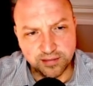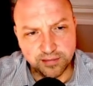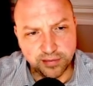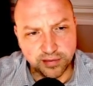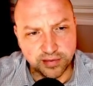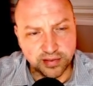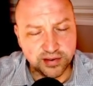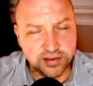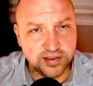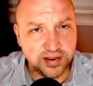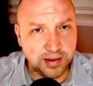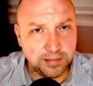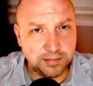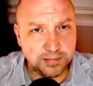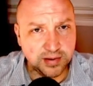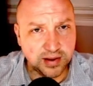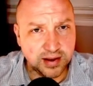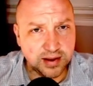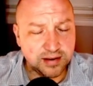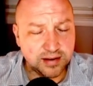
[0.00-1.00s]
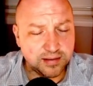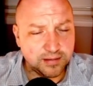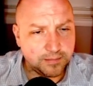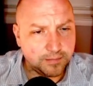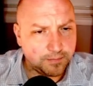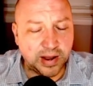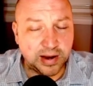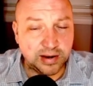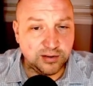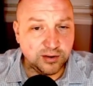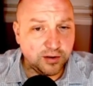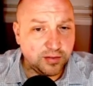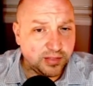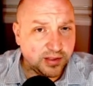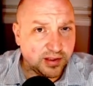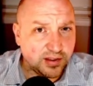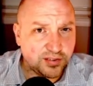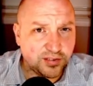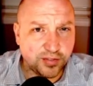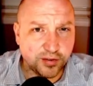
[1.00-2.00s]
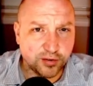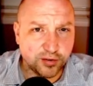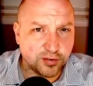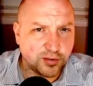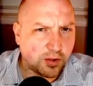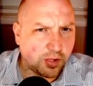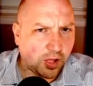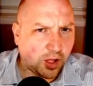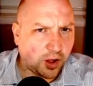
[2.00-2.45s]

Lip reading: for the same date. When I do this, there's no